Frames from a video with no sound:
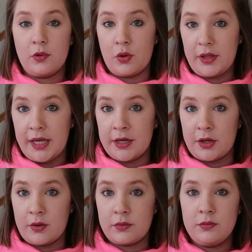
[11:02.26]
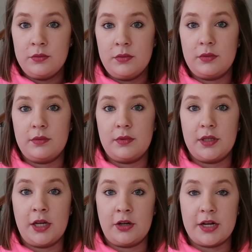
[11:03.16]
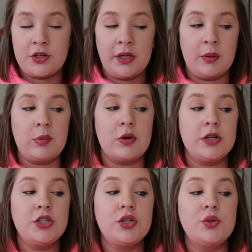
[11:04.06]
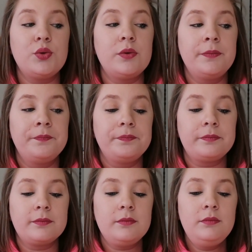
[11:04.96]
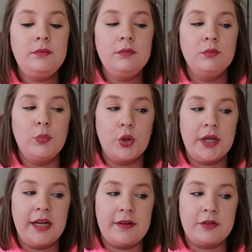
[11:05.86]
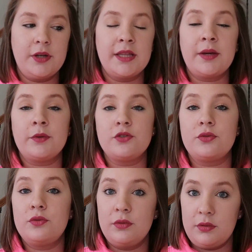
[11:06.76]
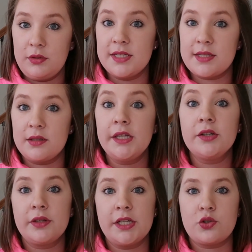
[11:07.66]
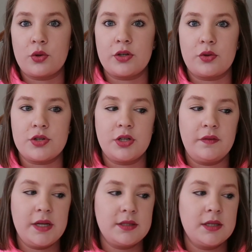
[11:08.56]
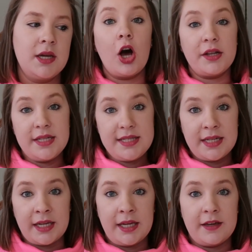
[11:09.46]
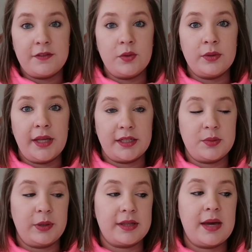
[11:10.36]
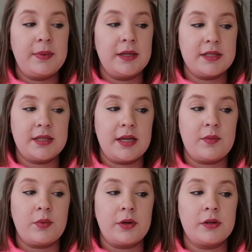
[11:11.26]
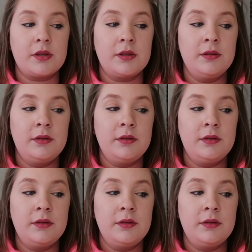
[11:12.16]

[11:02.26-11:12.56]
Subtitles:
Orlando International Airport to Port Canaveral, and it's literally door-to-door service. Call Disney if you would like to book that, because they will